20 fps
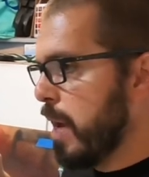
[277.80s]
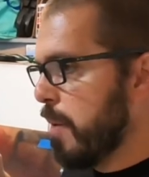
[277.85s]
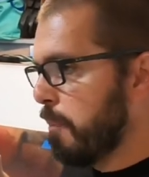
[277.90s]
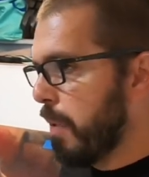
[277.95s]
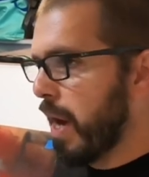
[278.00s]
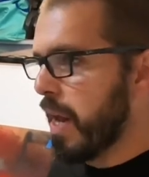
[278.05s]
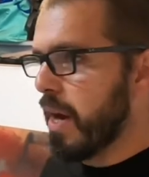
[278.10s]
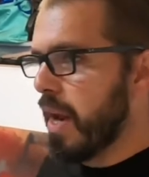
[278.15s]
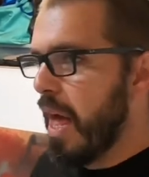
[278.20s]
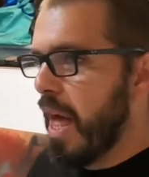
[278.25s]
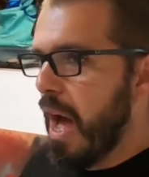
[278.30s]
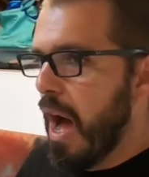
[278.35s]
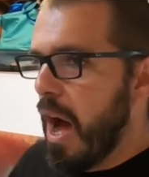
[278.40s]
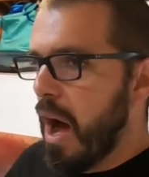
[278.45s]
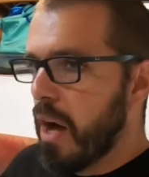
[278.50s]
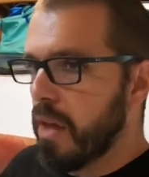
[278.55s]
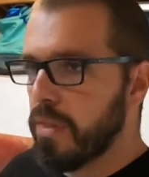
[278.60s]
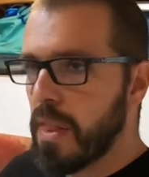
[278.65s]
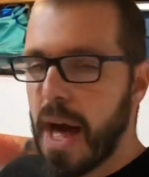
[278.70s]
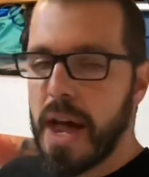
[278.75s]
But
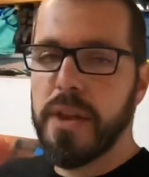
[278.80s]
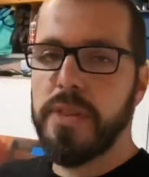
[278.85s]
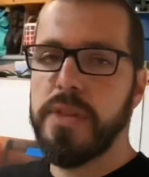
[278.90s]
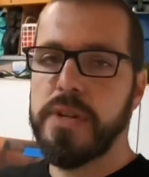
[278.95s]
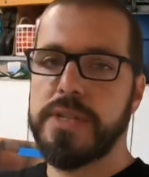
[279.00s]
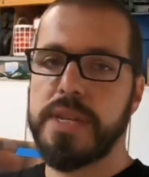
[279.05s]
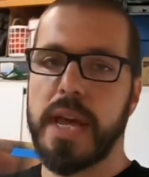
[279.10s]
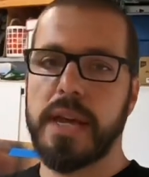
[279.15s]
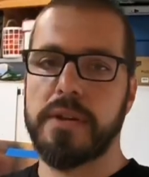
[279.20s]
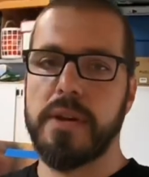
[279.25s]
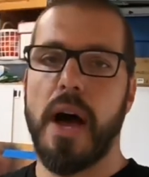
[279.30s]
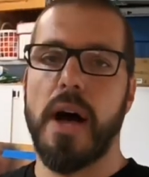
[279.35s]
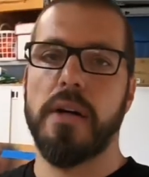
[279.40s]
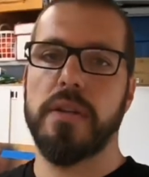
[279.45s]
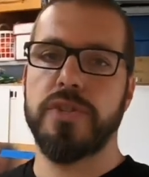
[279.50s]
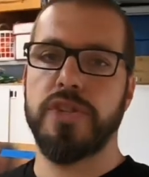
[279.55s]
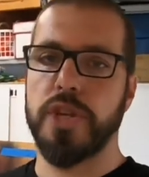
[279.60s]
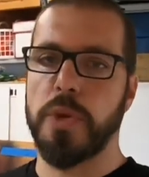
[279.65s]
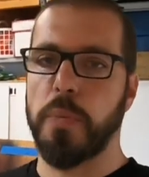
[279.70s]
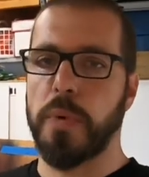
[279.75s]
a lot of the
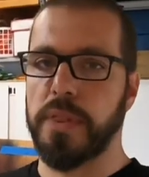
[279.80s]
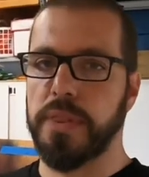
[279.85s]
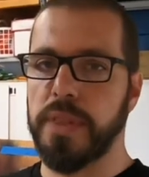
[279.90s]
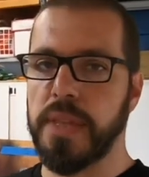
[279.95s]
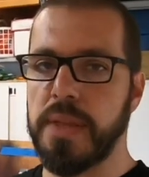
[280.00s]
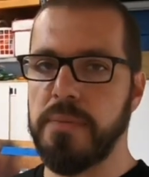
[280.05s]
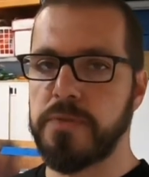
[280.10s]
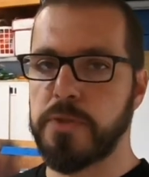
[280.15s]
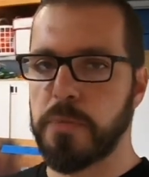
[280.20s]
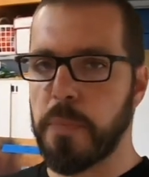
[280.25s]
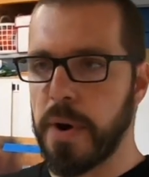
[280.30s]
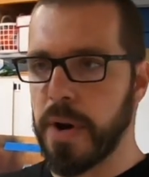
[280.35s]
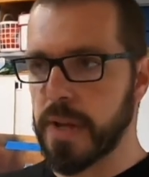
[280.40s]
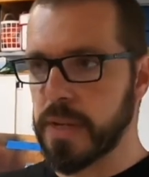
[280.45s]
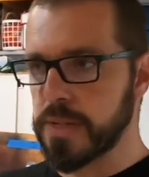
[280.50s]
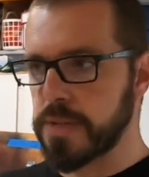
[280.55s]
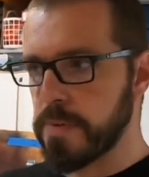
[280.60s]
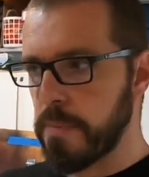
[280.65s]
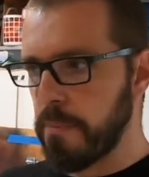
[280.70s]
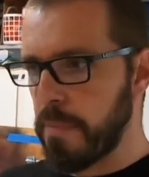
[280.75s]
technology with leaf
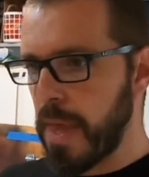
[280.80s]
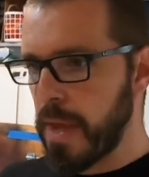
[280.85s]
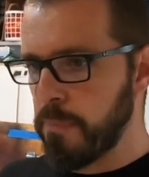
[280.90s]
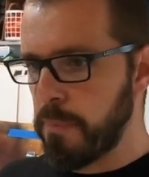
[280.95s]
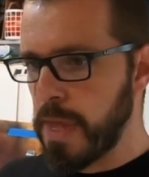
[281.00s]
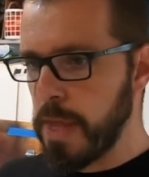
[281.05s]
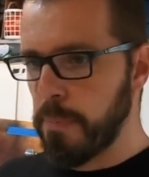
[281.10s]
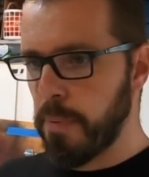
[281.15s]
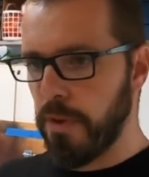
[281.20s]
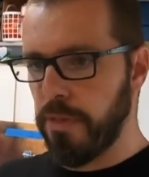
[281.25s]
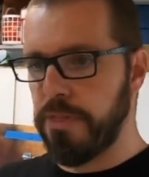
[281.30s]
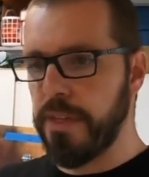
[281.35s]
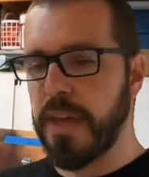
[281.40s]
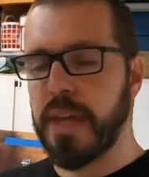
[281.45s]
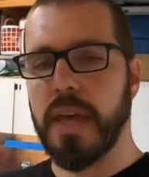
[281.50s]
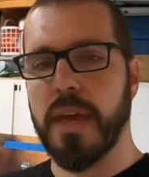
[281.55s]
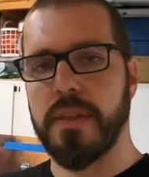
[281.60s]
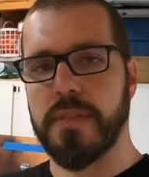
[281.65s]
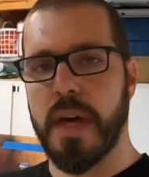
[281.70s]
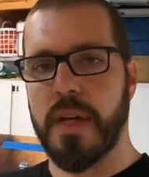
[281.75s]
springs and people
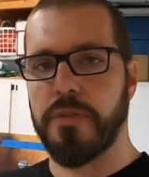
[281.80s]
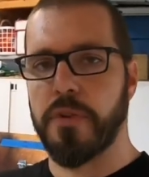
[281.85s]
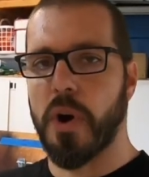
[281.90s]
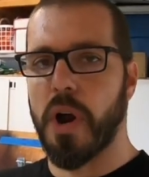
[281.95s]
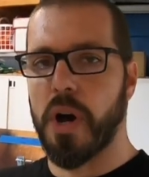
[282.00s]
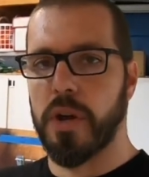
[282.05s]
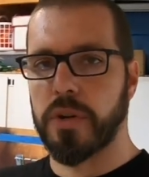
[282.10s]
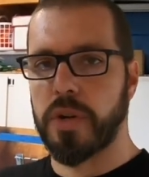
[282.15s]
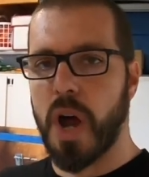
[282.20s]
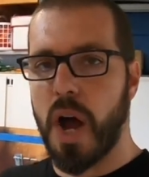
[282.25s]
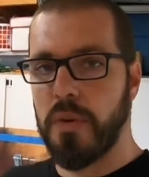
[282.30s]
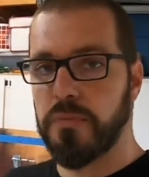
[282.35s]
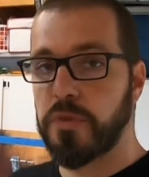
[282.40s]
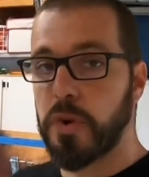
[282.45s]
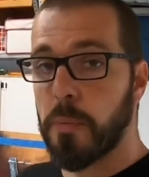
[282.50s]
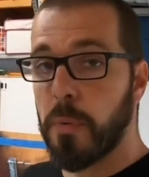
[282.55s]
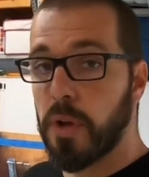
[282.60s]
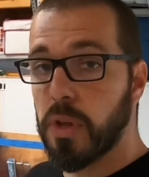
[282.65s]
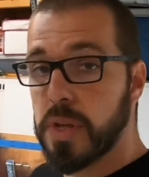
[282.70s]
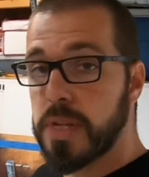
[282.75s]
thinking that they're
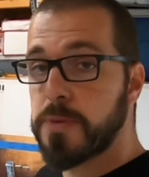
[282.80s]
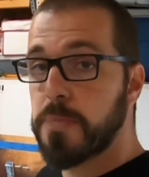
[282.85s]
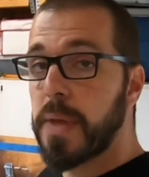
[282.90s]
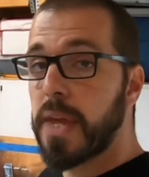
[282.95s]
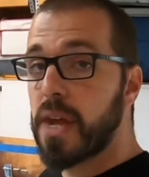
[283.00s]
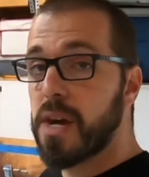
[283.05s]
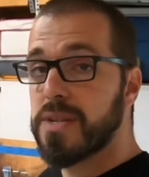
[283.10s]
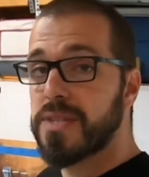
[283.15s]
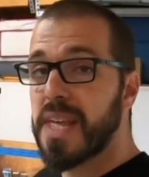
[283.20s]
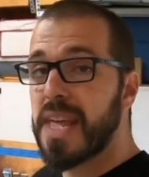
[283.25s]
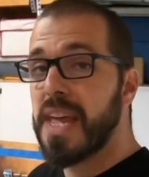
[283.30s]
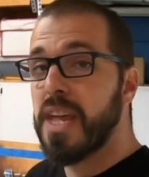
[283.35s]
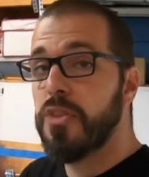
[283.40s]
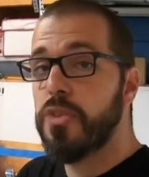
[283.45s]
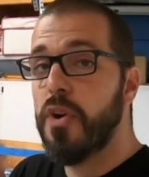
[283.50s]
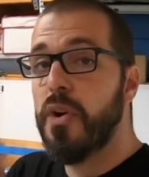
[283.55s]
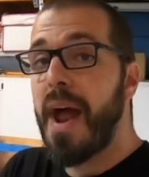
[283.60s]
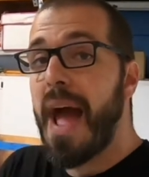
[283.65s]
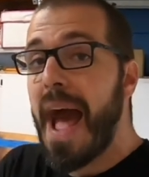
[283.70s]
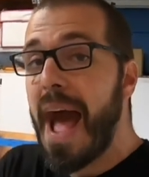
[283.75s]
uncomfortable is because they
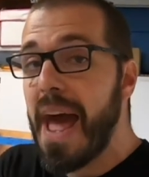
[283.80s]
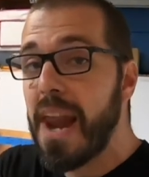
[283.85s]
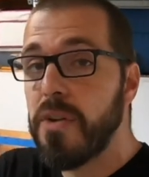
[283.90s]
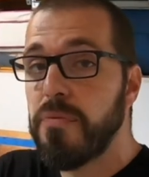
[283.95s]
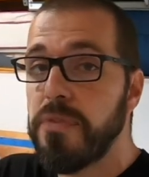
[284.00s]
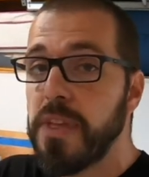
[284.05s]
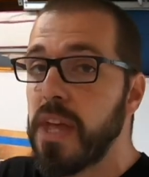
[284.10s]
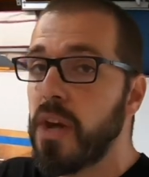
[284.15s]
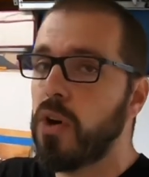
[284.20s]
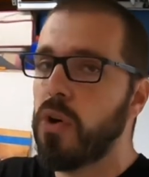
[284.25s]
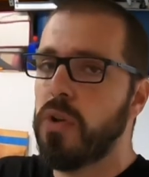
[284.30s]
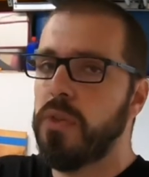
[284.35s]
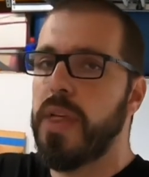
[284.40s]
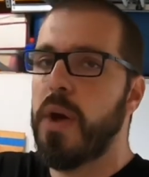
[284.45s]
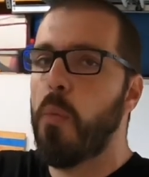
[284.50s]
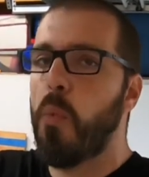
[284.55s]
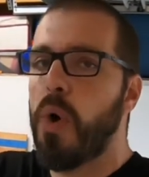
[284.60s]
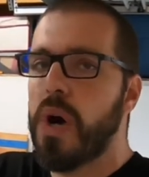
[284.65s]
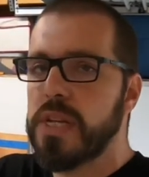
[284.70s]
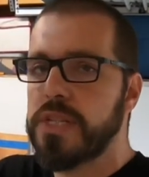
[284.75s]
either had a vehicle
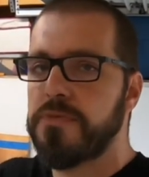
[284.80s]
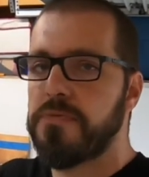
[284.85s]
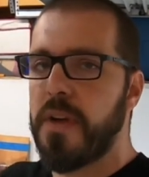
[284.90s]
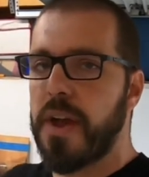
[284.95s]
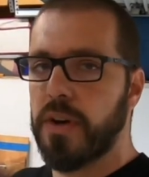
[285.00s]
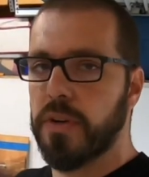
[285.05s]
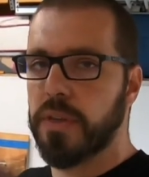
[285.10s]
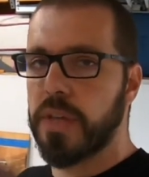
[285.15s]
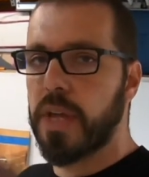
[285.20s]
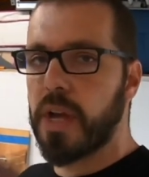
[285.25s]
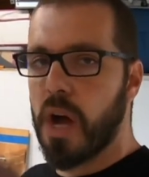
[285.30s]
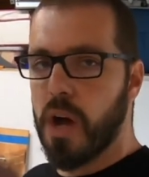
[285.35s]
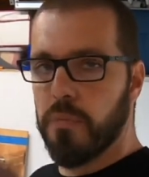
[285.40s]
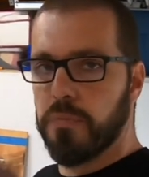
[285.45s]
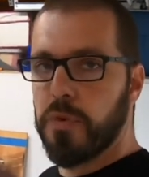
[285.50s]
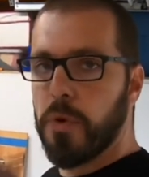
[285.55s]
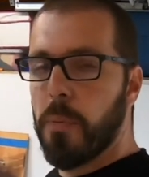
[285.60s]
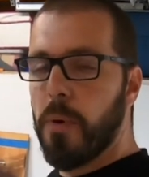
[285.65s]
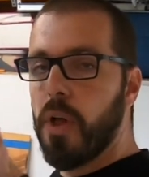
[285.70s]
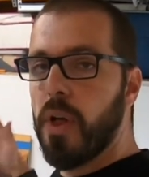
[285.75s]
that was fairly
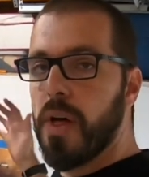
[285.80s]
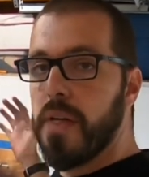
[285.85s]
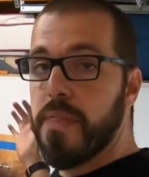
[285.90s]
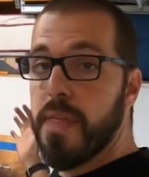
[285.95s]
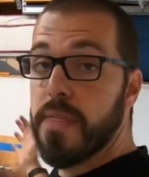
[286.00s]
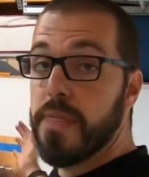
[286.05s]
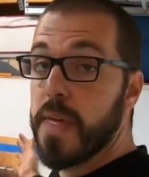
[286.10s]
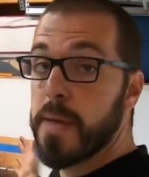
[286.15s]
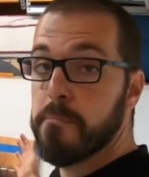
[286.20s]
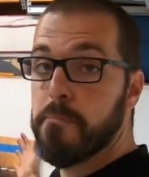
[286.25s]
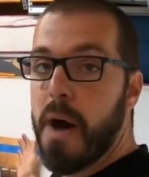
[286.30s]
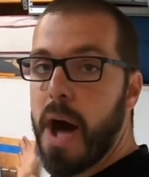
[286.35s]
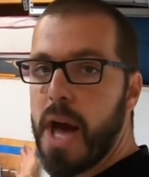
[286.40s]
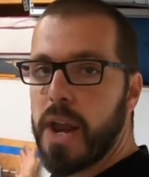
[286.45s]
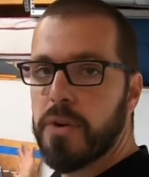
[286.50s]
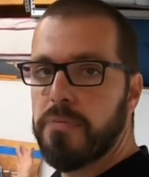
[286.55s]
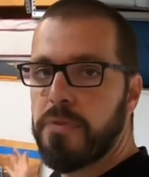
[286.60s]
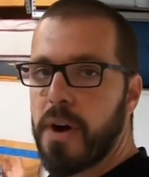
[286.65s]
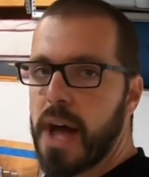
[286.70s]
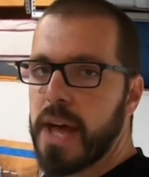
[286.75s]
comfortable and then they
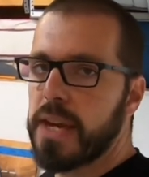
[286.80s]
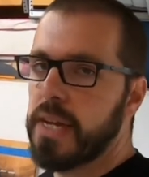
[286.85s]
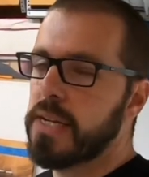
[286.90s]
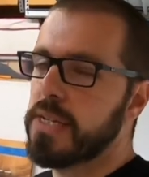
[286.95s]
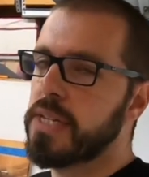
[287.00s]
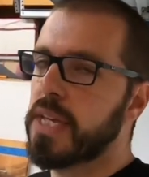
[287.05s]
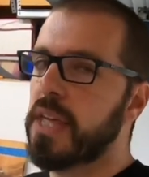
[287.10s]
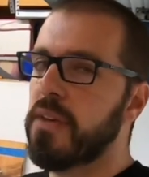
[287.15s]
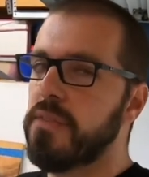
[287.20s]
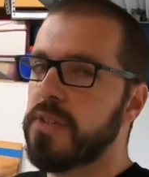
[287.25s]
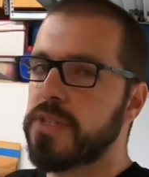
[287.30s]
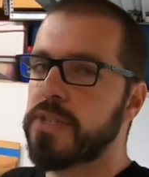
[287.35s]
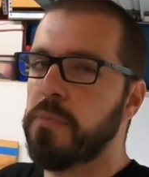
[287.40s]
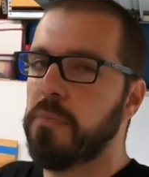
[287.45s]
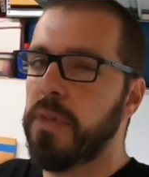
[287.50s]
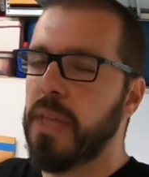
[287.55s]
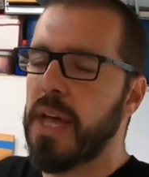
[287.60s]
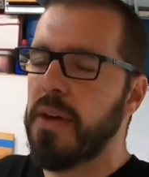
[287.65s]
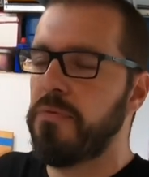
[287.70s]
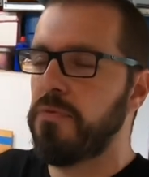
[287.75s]
modified it to give it
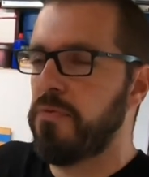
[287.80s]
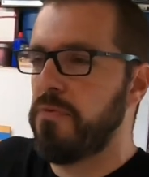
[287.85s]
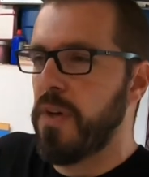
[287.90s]
some lift,